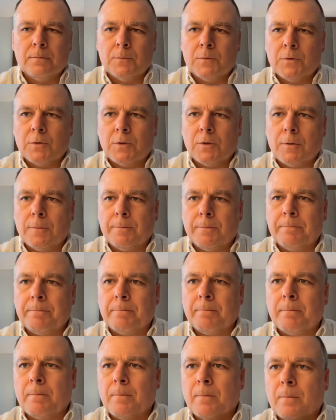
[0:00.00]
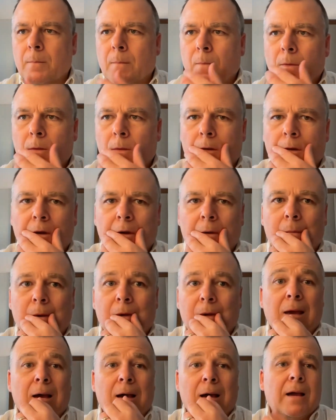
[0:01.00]
So, but
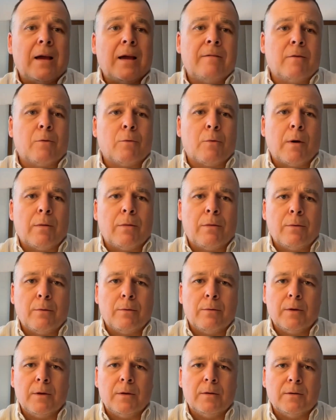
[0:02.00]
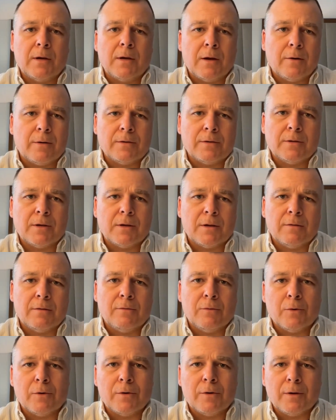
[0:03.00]
yeah, I haven't read through the entire executive
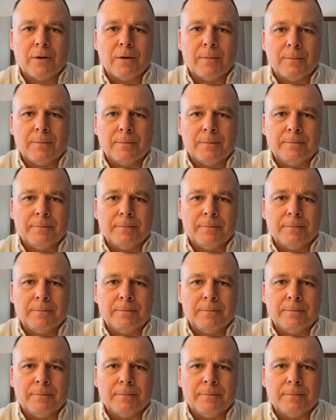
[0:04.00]
order yet.